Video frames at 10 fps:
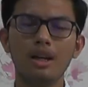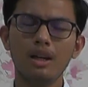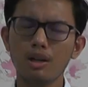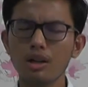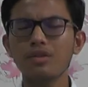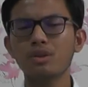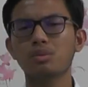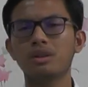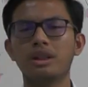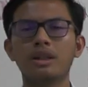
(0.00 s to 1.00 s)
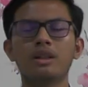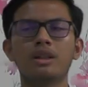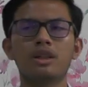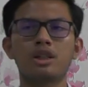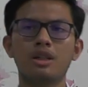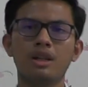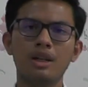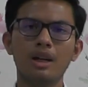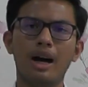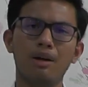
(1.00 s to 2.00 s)
And all of those were in English.
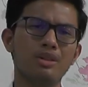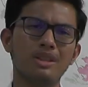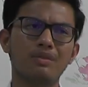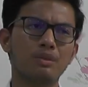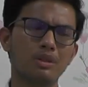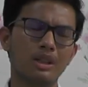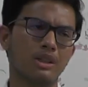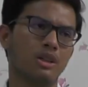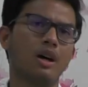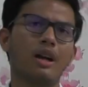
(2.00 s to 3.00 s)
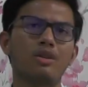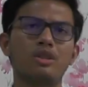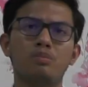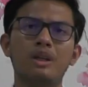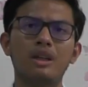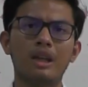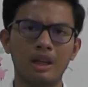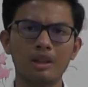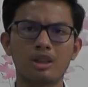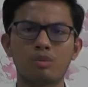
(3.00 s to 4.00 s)
I was never really taught how to speak
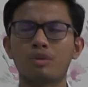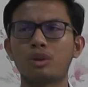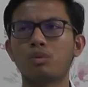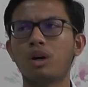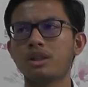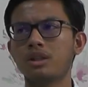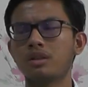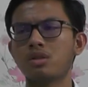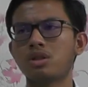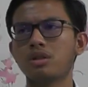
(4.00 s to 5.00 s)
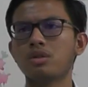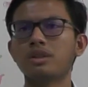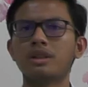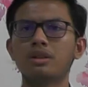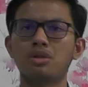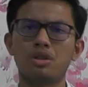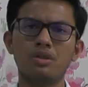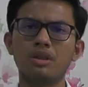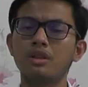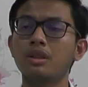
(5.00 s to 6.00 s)
English before watching those shows, and those
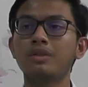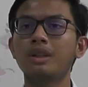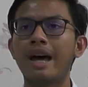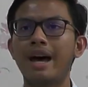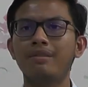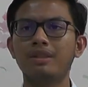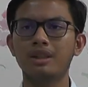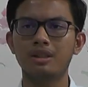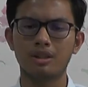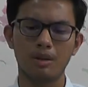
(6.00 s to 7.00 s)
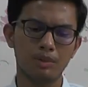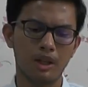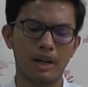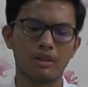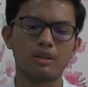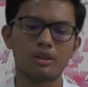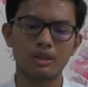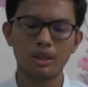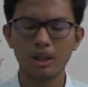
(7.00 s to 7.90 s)
shows didn't even have any subtitles.